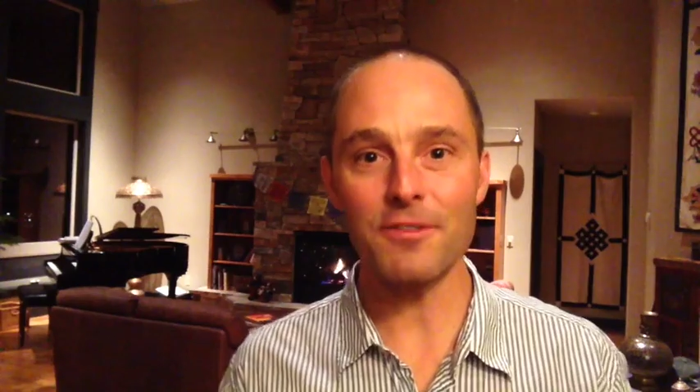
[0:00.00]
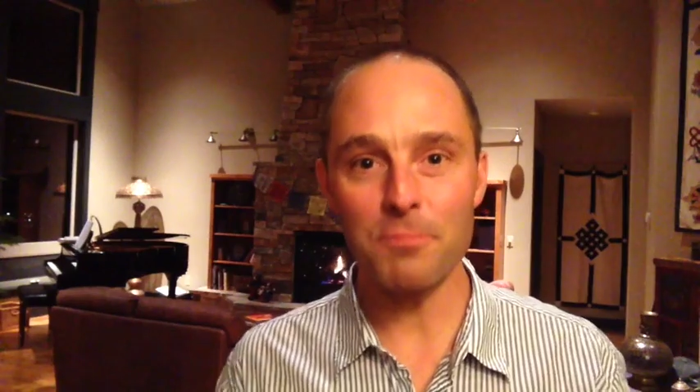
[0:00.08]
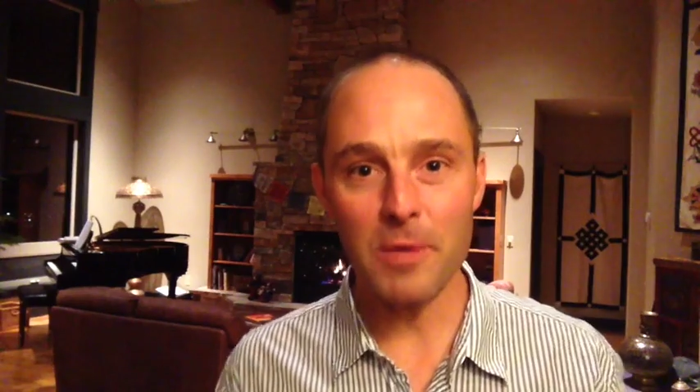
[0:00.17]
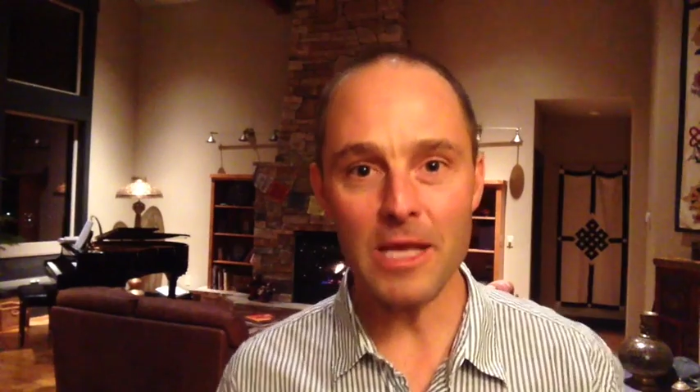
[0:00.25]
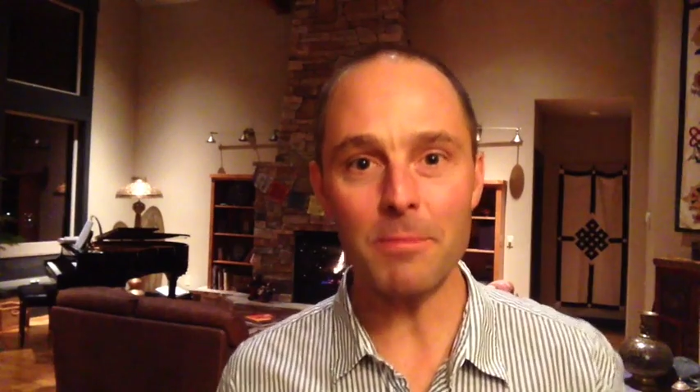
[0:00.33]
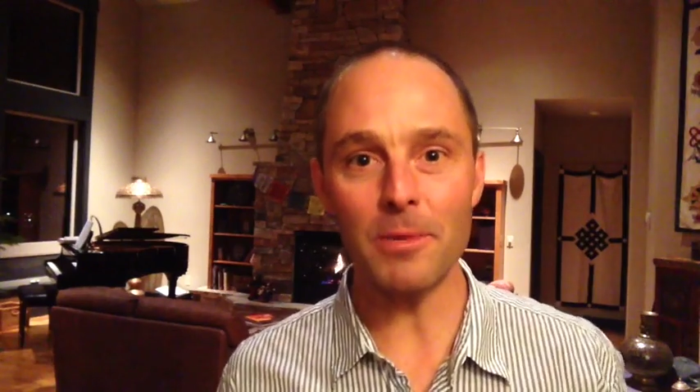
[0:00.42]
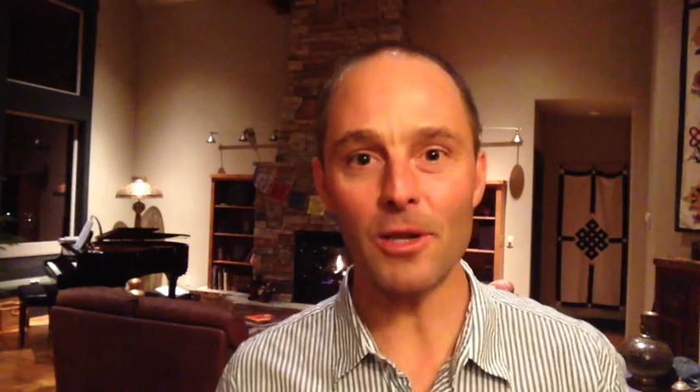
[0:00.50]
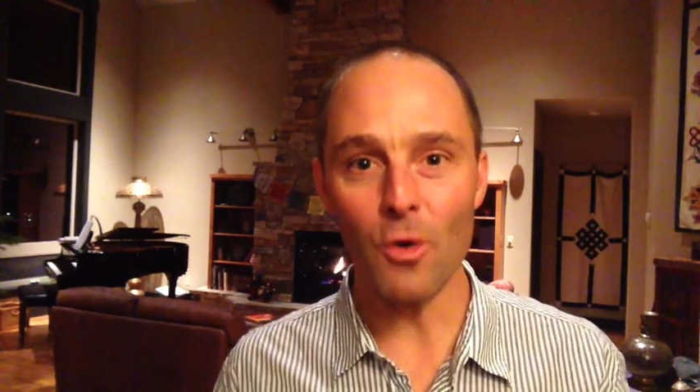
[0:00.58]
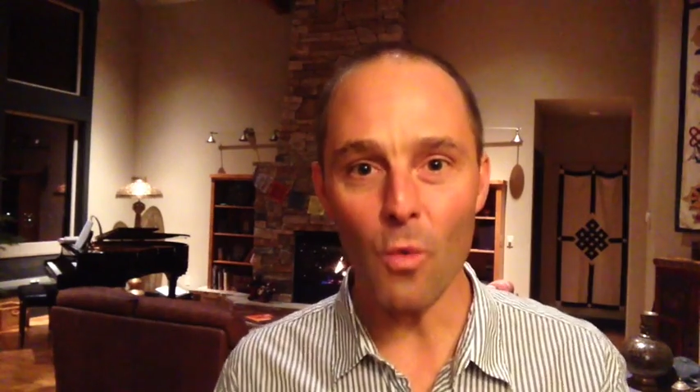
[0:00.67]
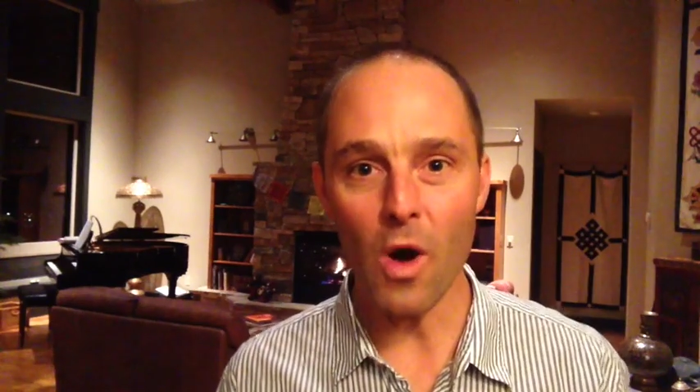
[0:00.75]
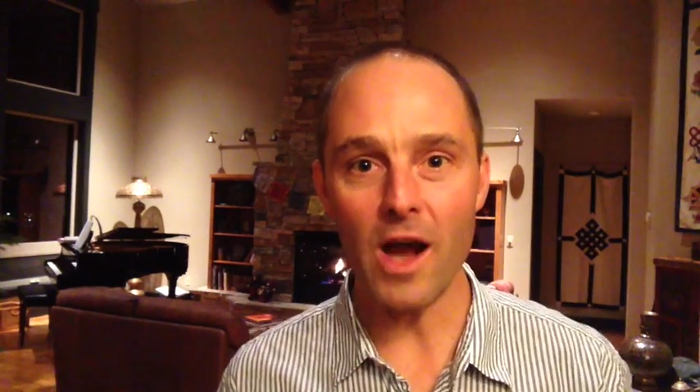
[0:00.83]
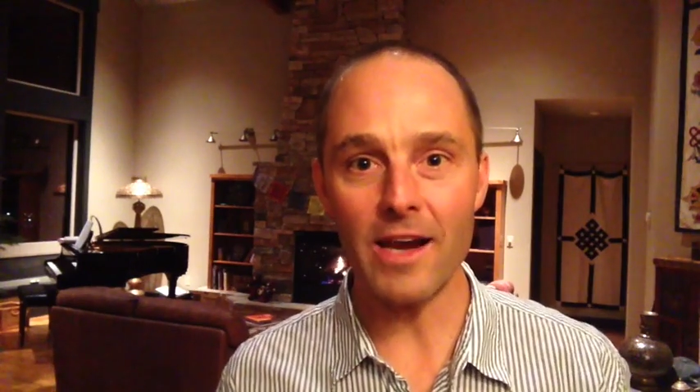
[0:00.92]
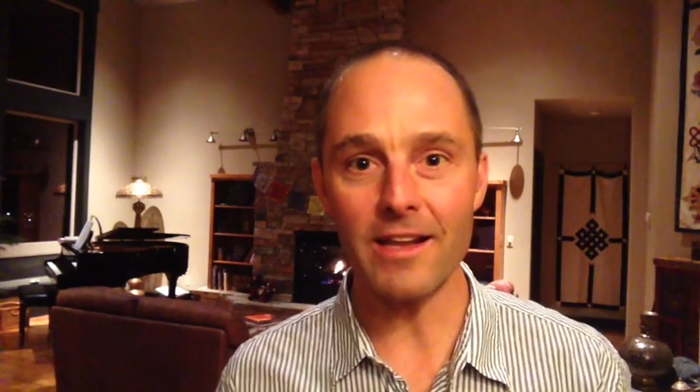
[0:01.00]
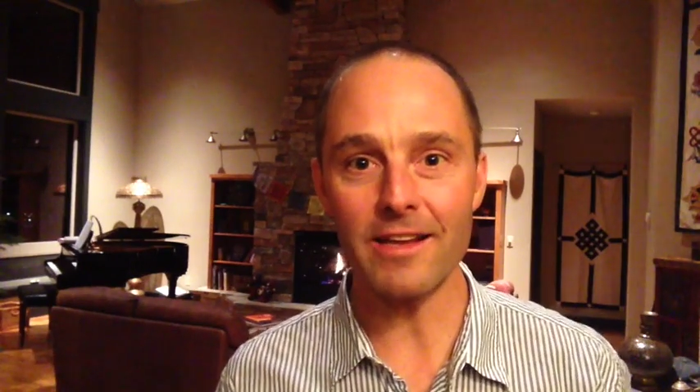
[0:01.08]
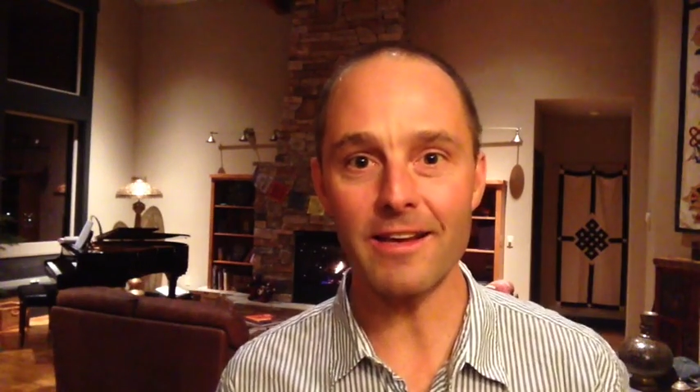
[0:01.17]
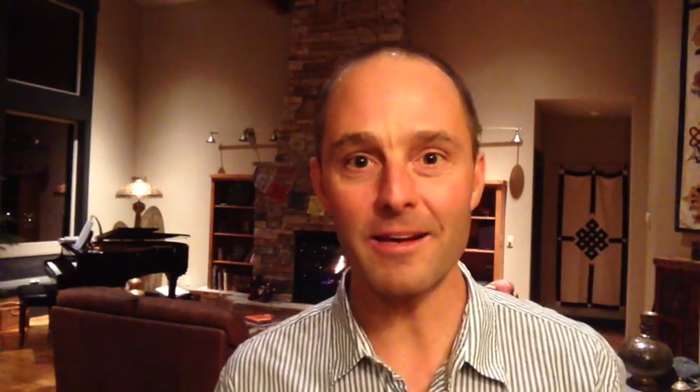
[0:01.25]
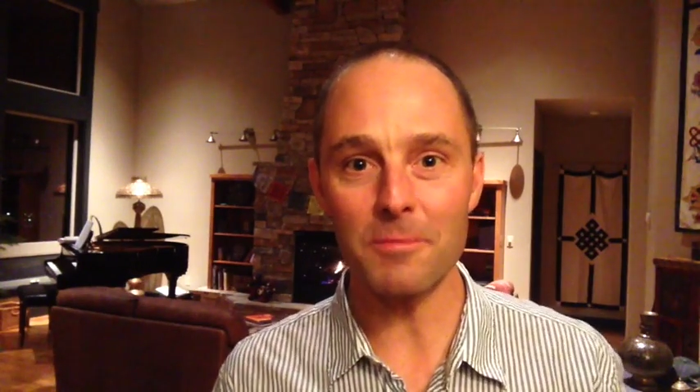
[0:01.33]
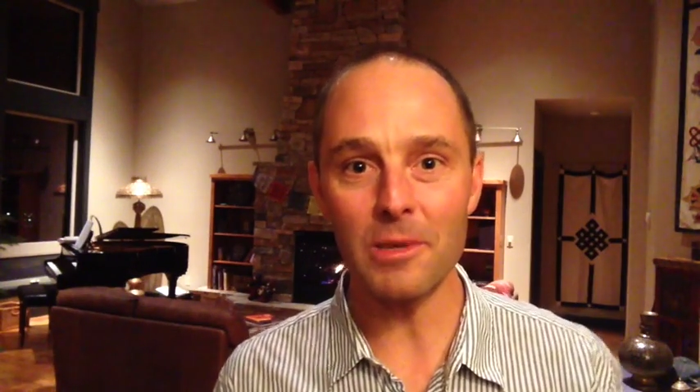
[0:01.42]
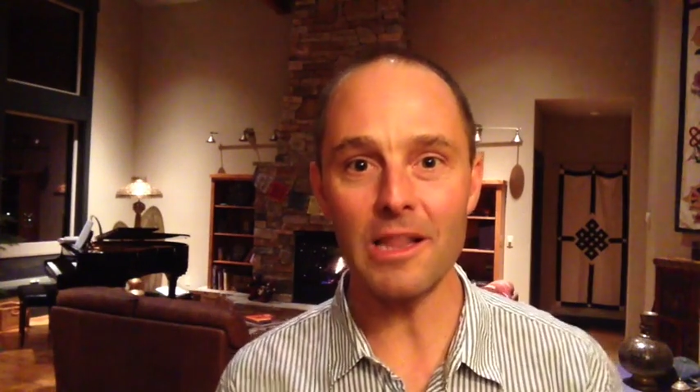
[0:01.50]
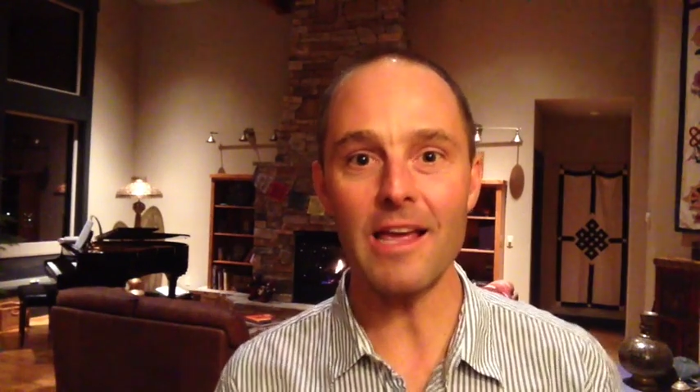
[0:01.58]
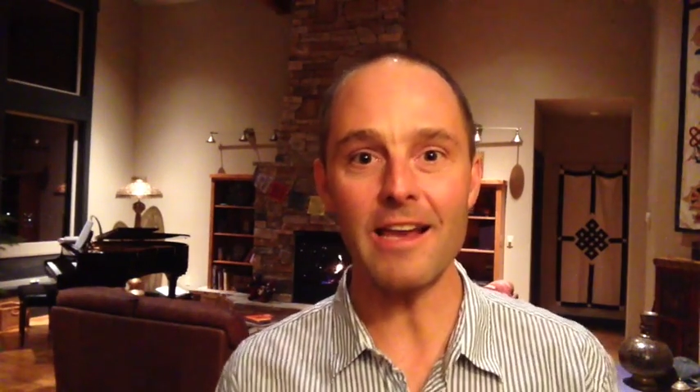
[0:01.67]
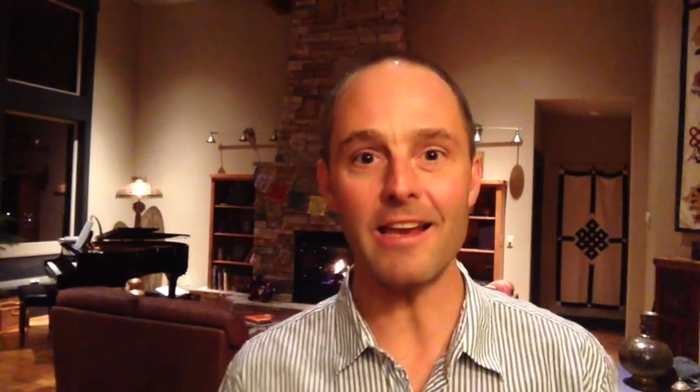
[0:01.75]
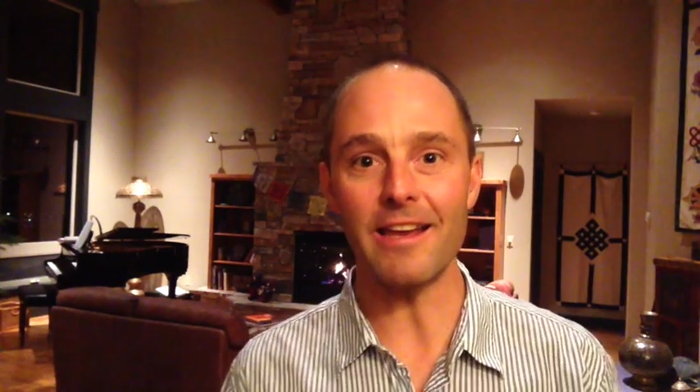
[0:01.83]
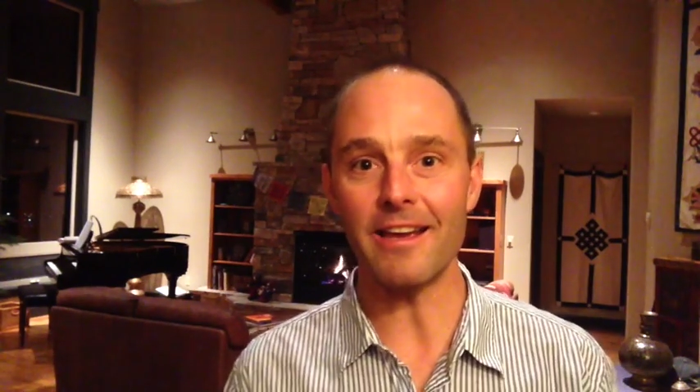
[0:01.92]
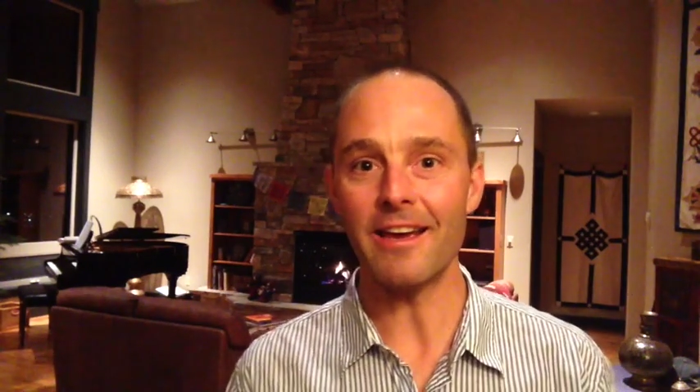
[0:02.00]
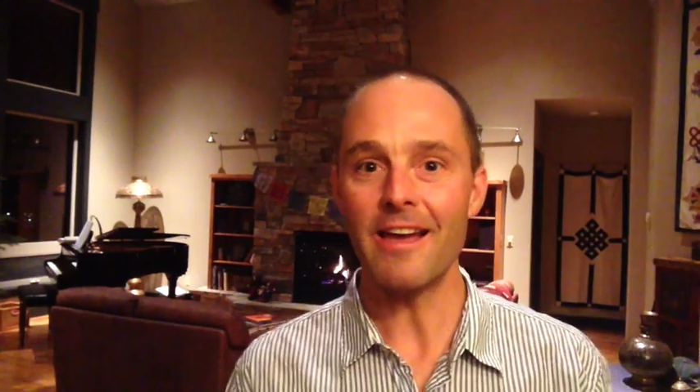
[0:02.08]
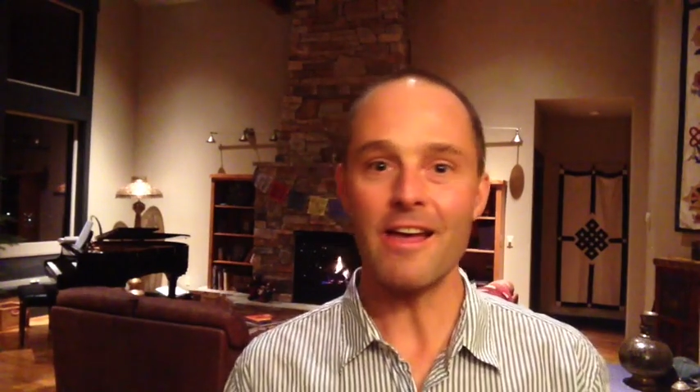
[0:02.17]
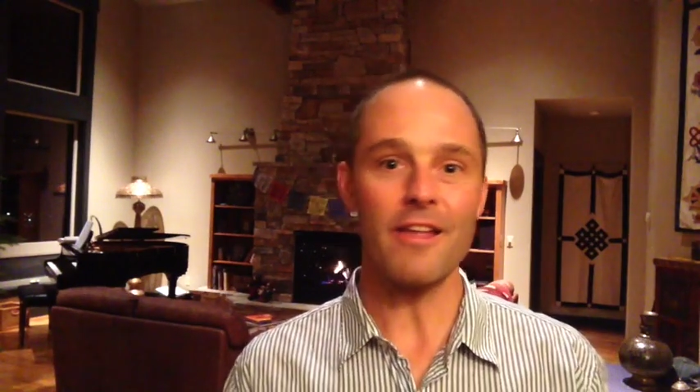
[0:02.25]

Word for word: of people are whining and complaining.